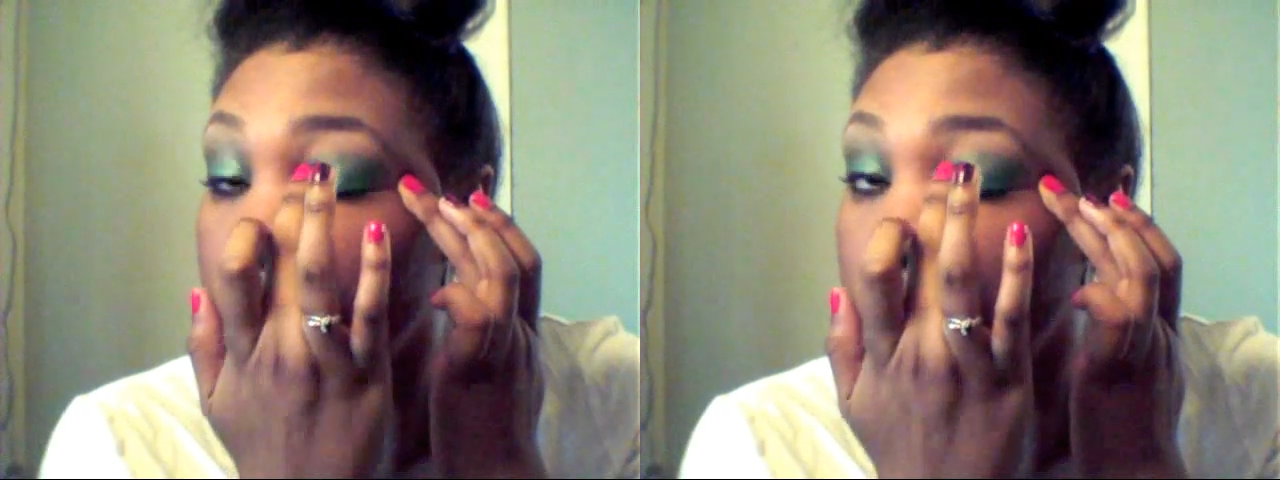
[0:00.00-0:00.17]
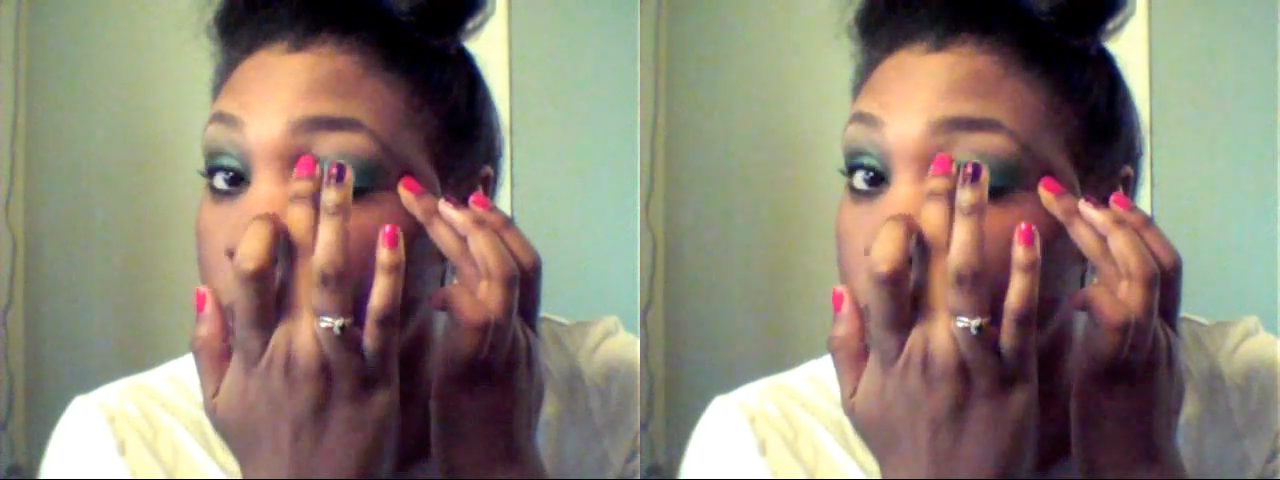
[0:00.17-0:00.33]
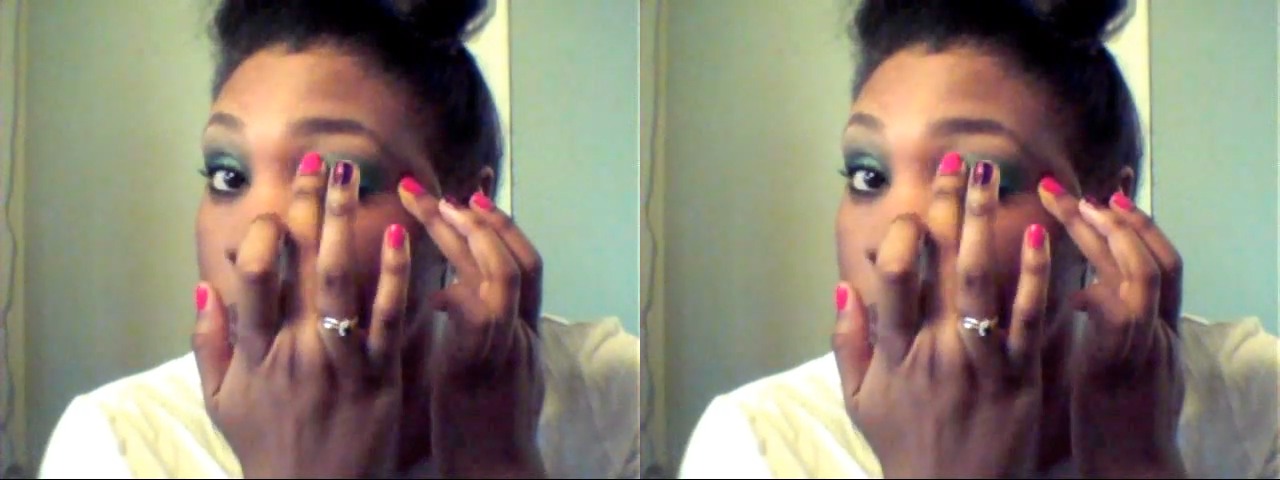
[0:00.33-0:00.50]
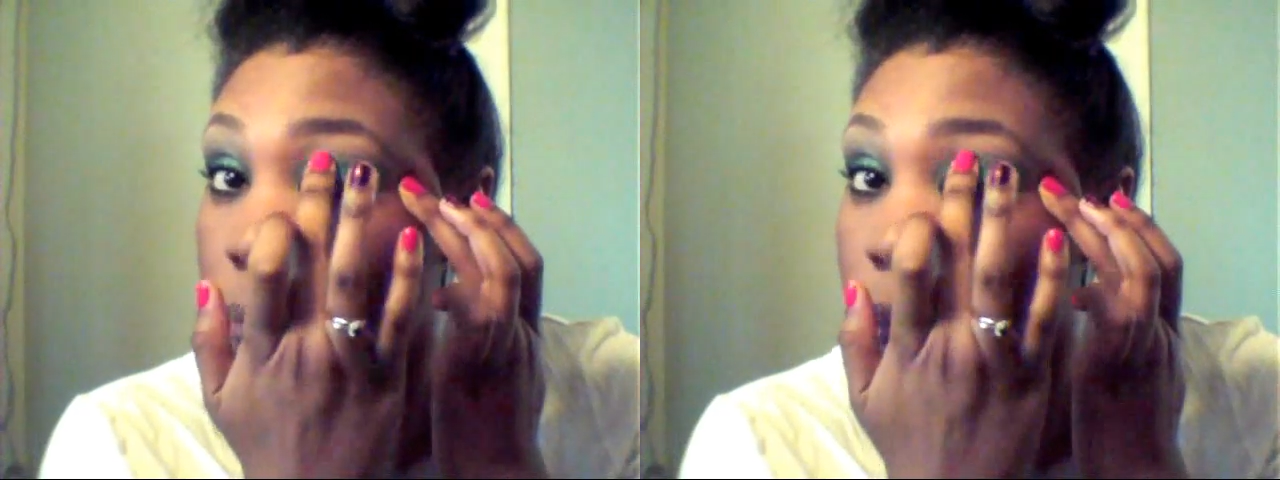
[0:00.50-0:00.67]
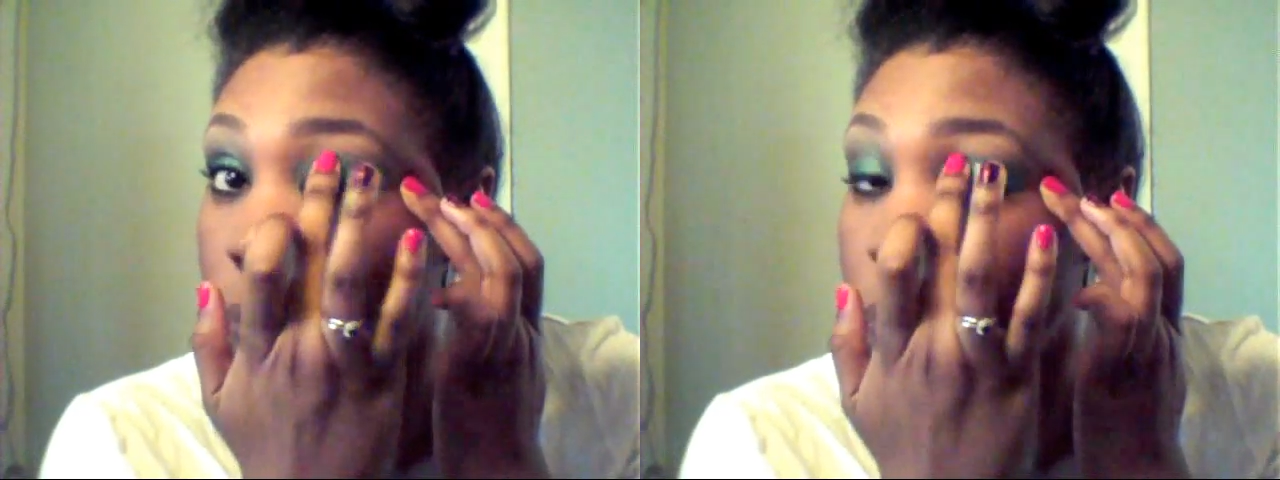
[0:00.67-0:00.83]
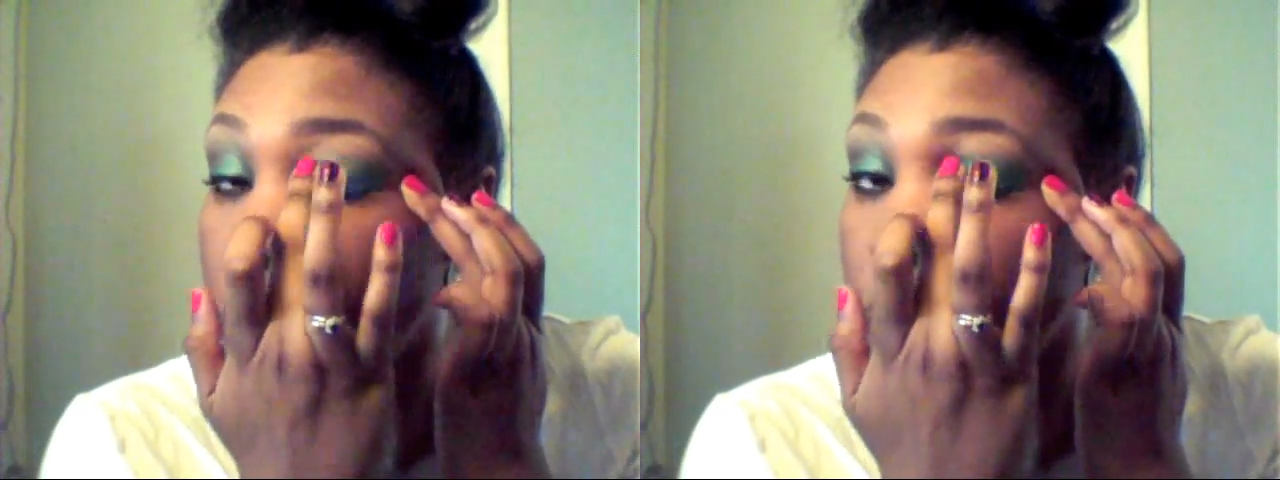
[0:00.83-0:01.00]
And I'm just
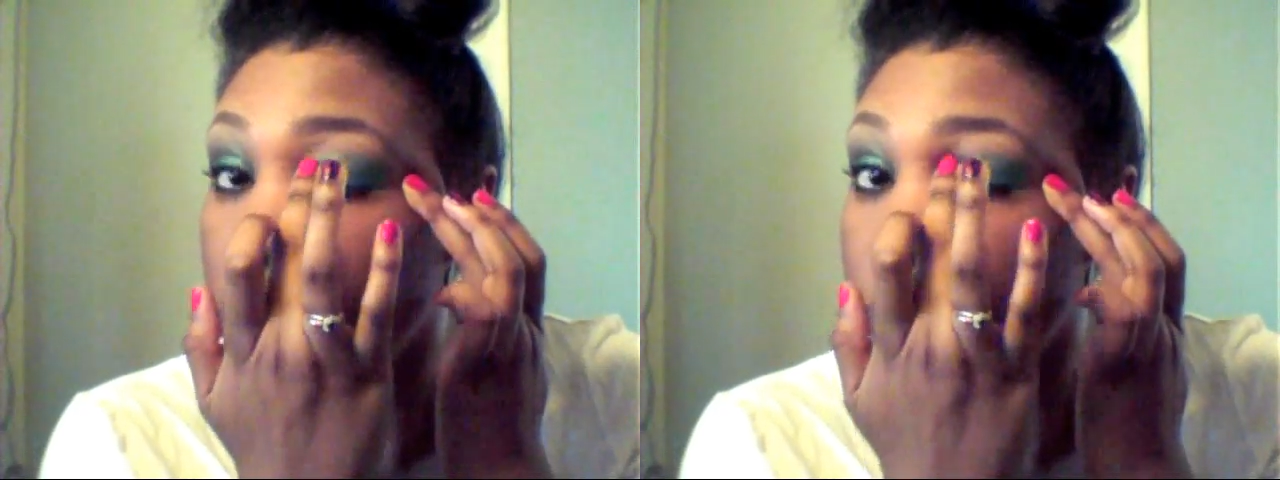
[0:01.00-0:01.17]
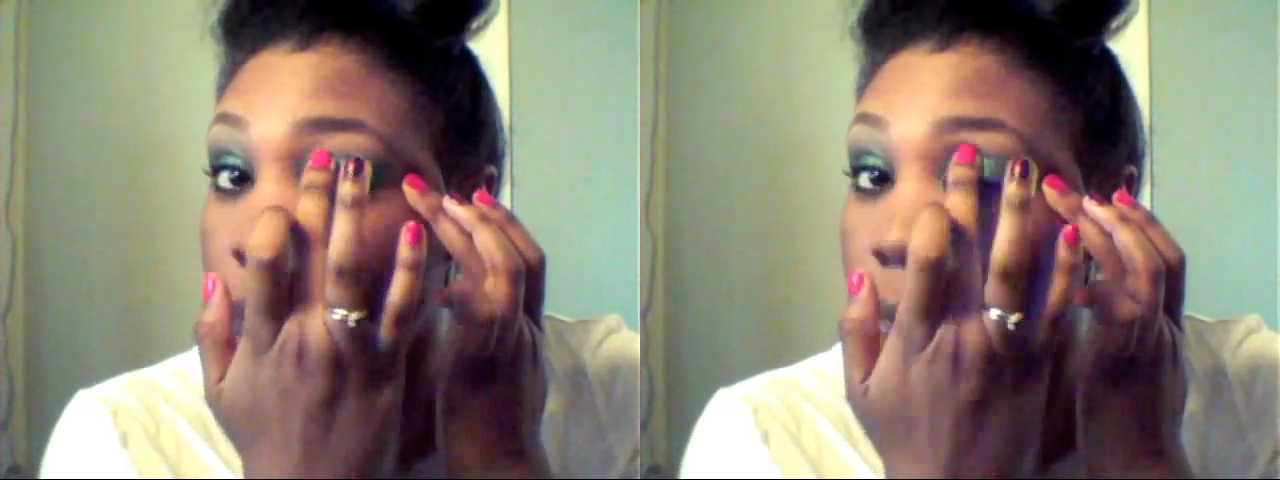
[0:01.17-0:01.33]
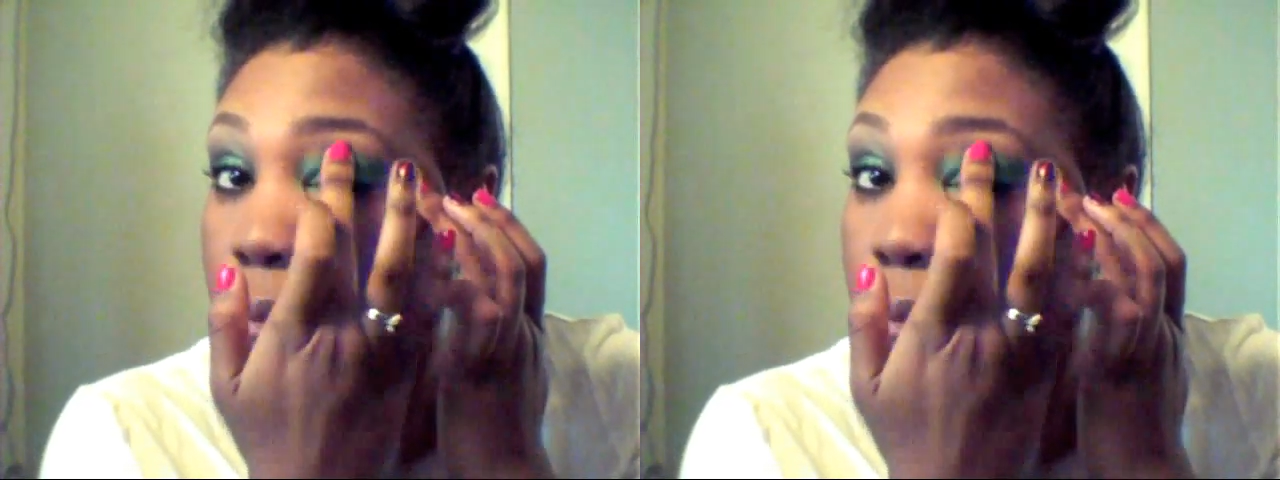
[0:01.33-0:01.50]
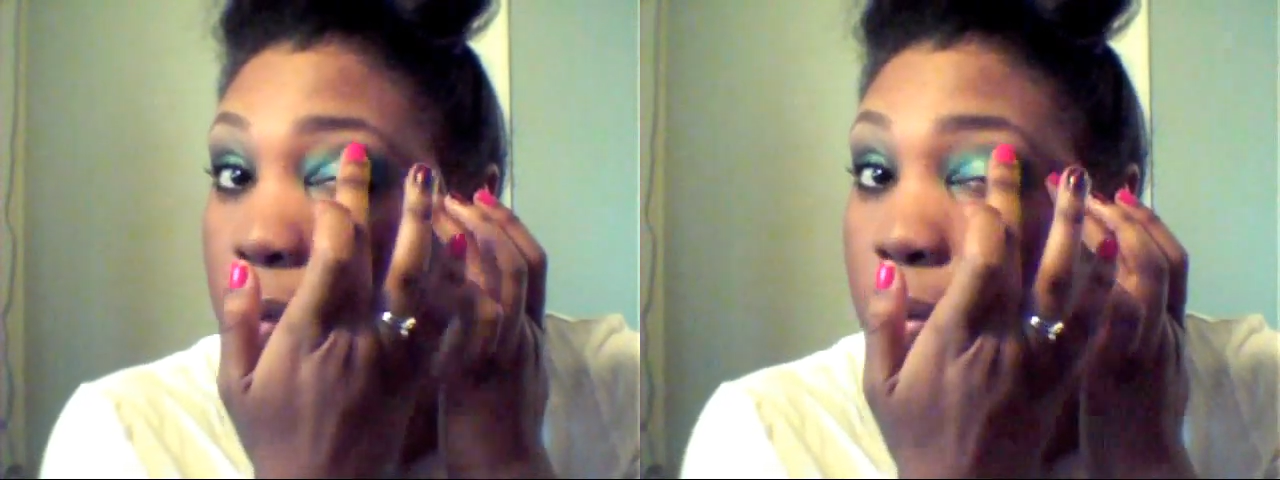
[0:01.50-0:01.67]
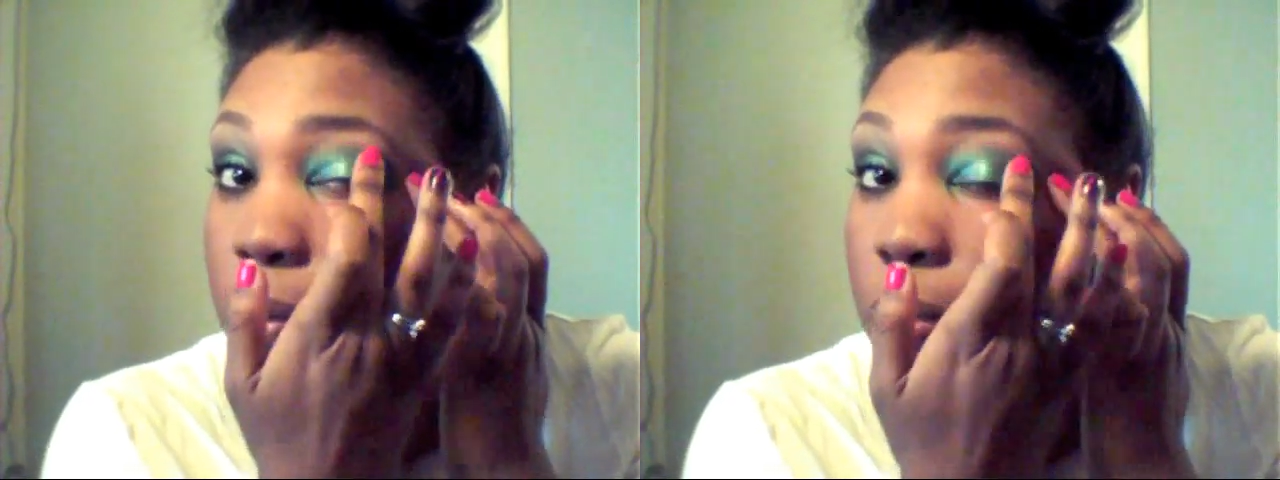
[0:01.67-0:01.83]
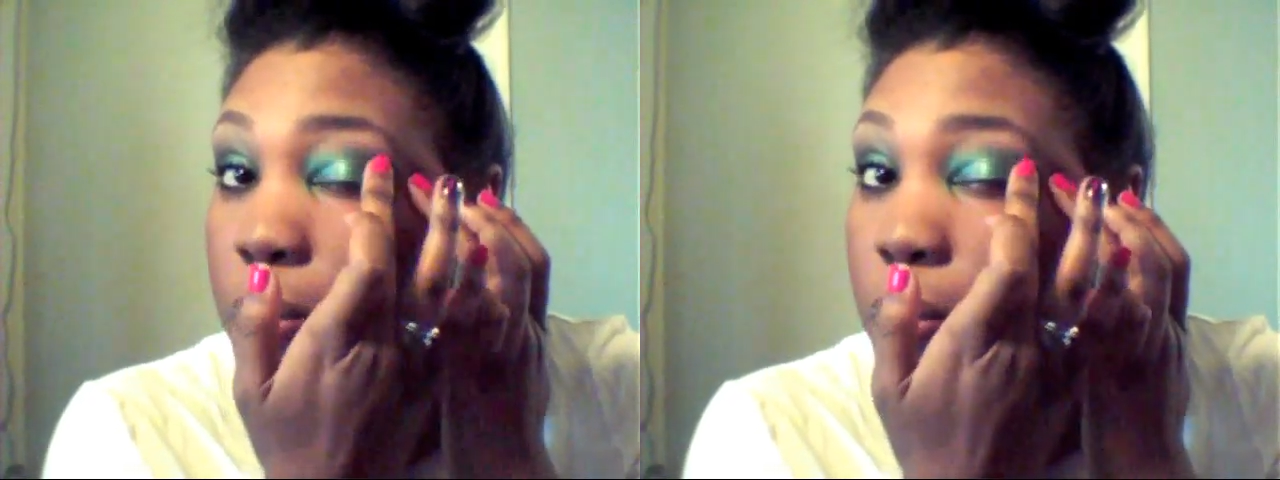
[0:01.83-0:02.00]
patting that on
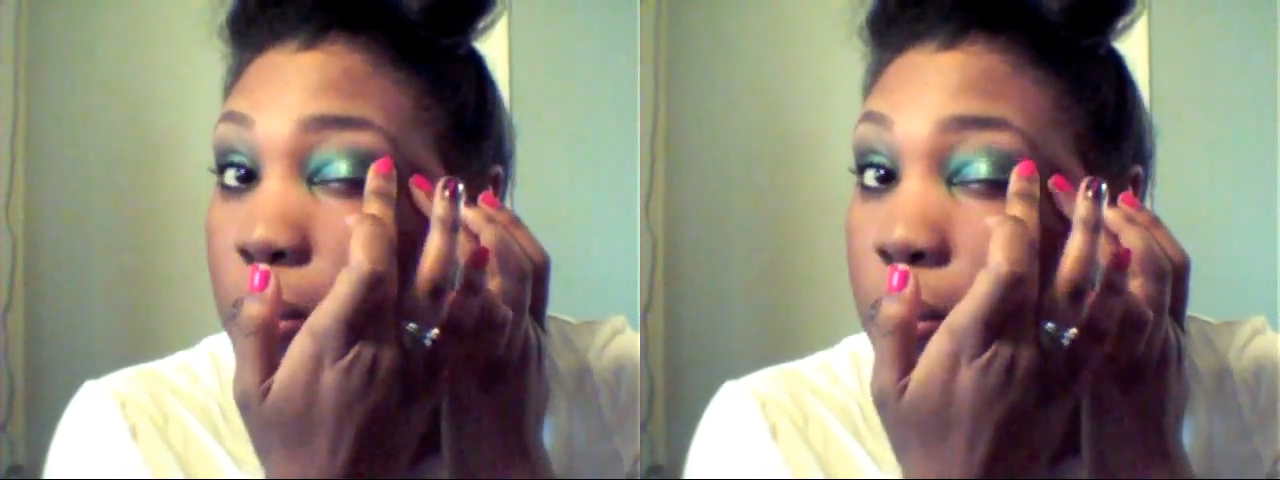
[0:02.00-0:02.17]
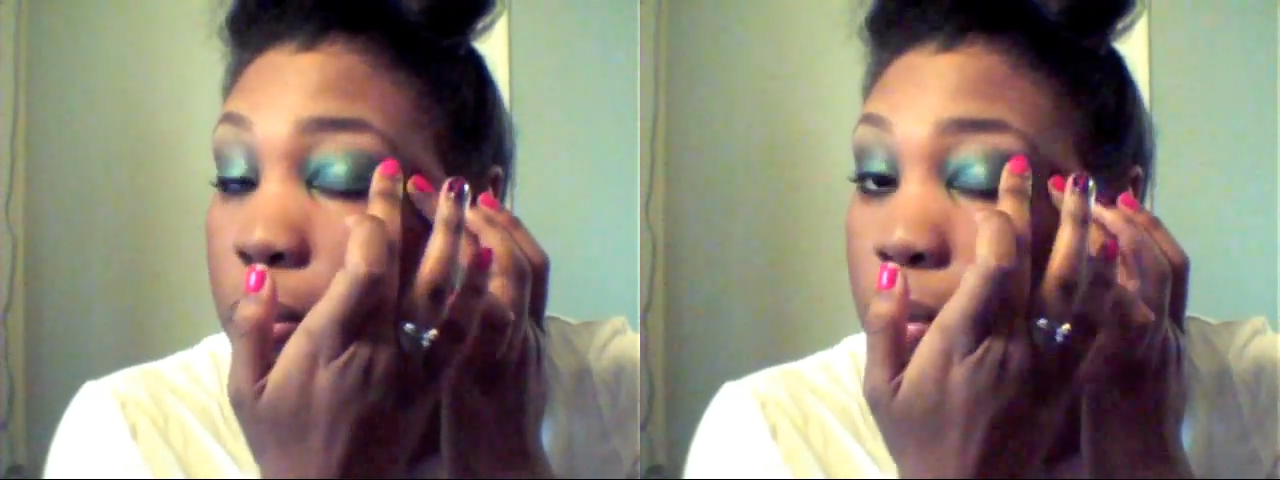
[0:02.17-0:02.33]
lightly.